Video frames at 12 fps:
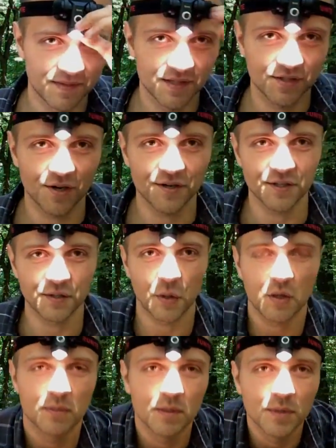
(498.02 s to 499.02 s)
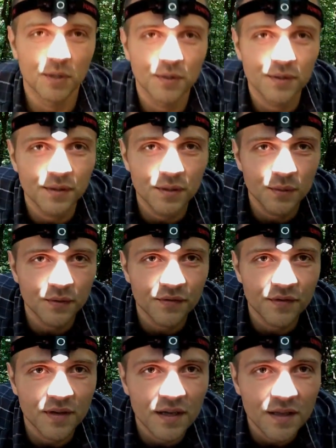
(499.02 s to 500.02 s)
start the turbo mode, you will
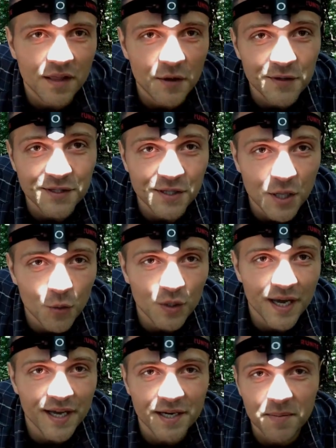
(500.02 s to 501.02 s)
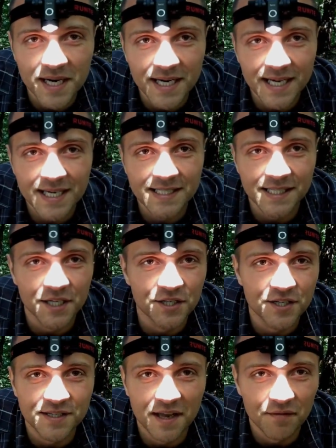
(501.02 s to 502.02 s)
see there is no light in my eyes. I
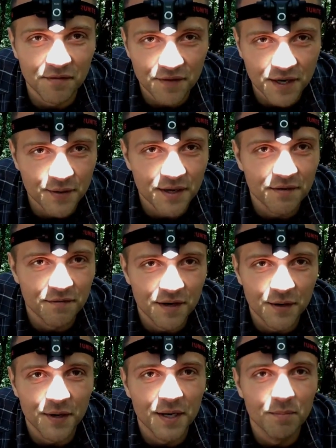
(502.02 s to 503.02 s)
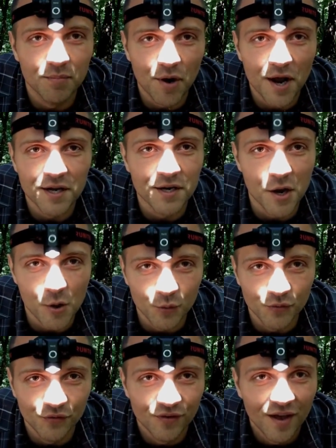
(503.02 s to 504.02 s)
just have a very, very bright
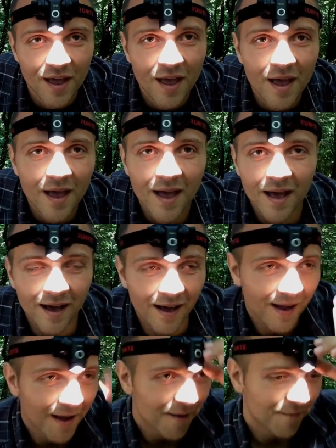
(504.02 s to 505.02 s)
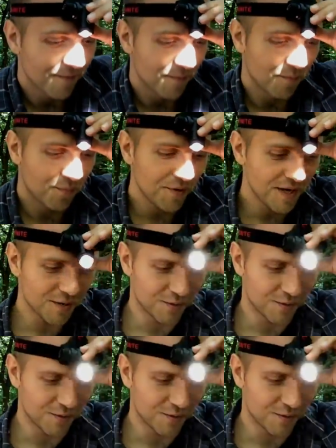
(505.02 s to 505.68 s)
nose. Pretty